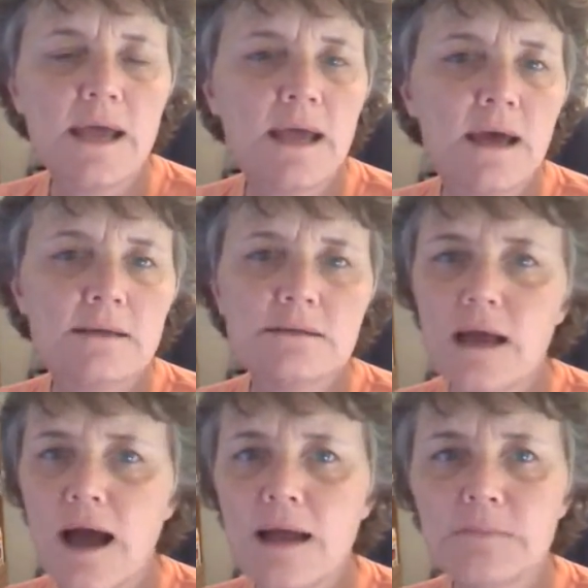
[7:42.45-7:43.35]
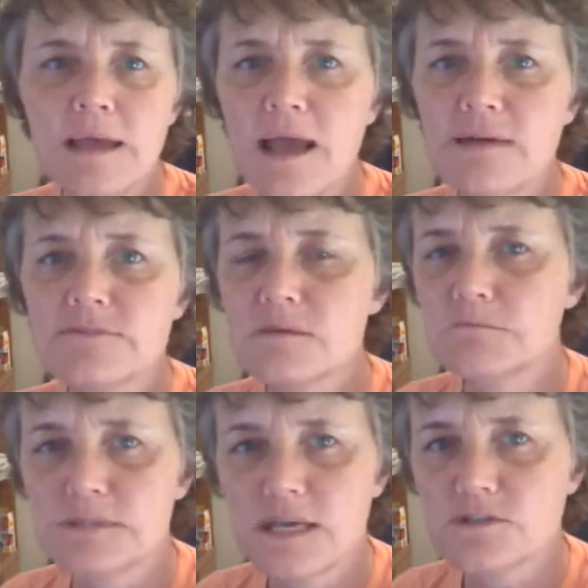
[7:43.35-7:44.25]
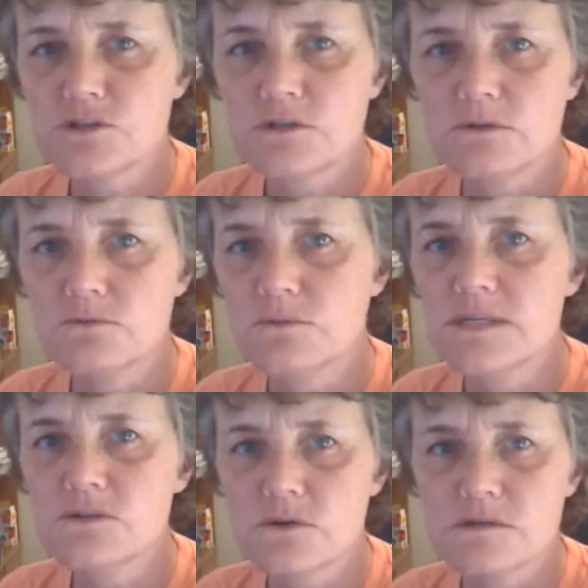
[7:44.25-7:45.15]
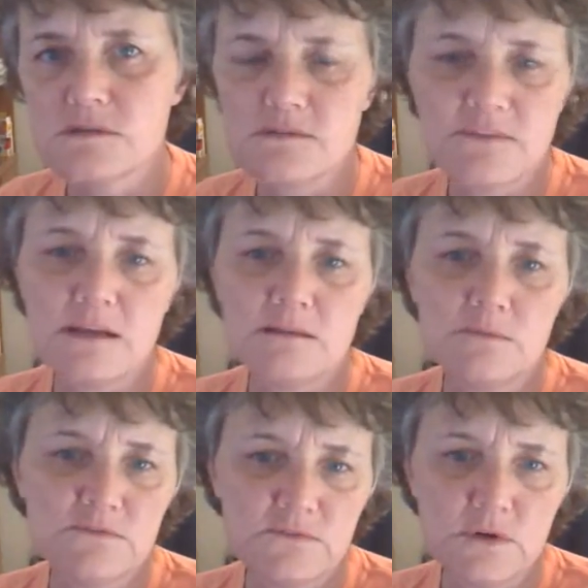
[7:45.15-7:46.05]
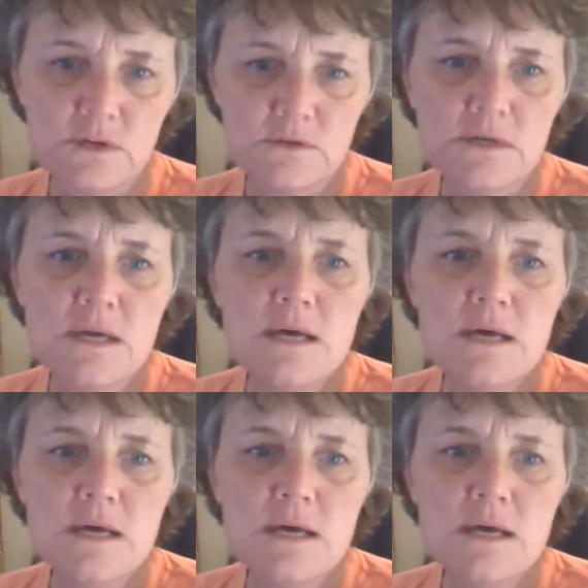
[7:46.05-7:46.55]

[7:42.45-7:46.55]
and I may have some potential resources available for you.